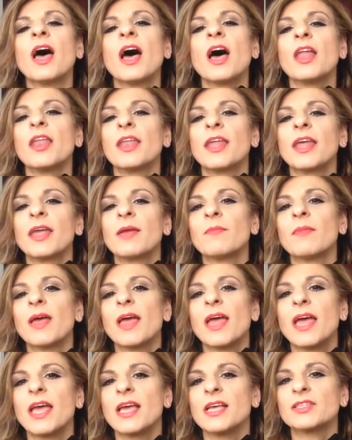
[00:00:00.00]
Her name
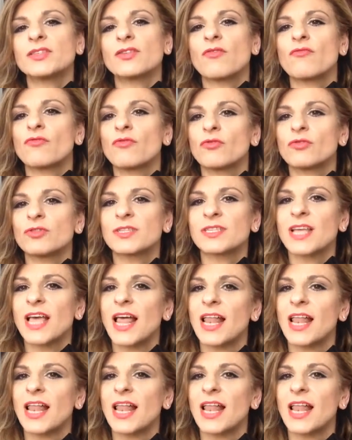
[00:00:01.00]
is Rose